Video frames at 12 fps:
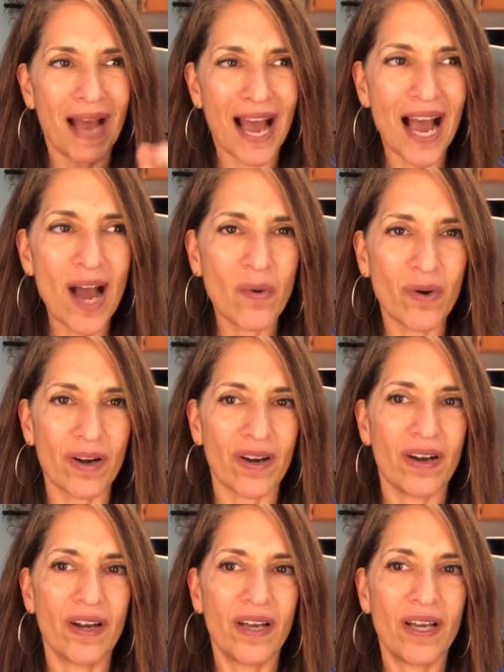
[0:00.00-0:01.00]

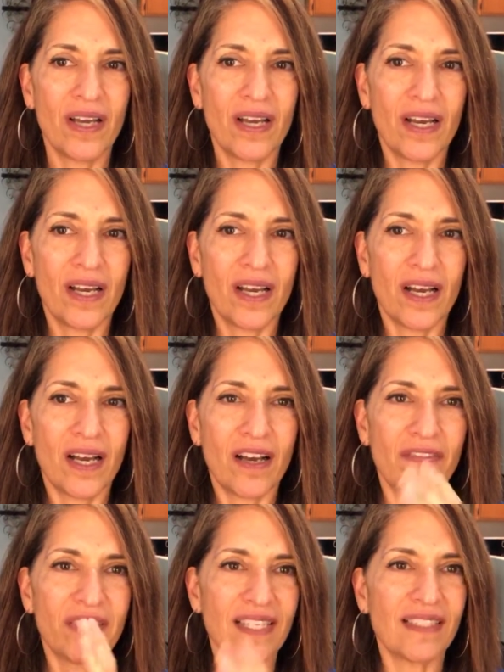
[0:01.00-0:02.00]
power
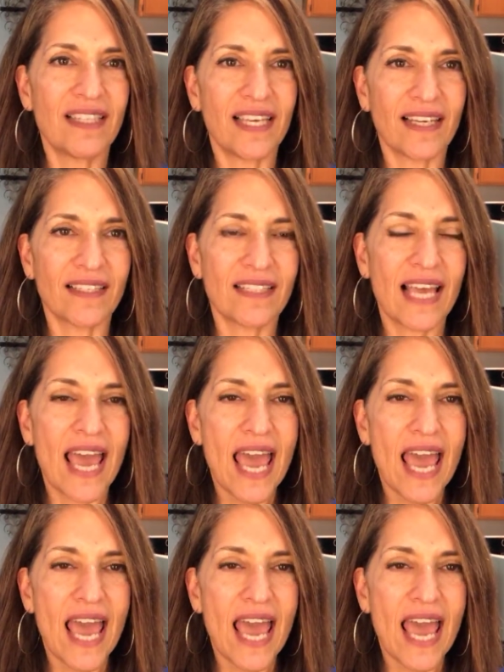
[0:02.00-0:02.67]
of these things.